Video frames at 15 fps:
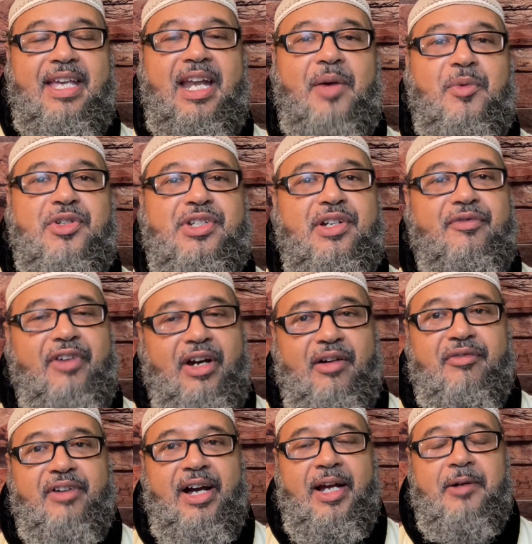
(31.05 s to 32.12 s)
and I want you to
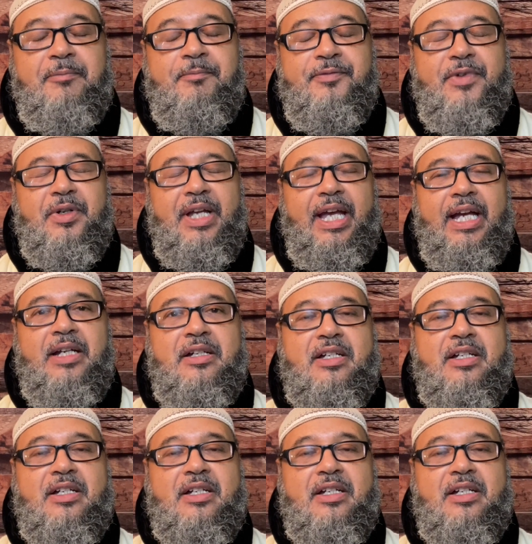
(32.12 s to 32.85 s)
verify them, okay?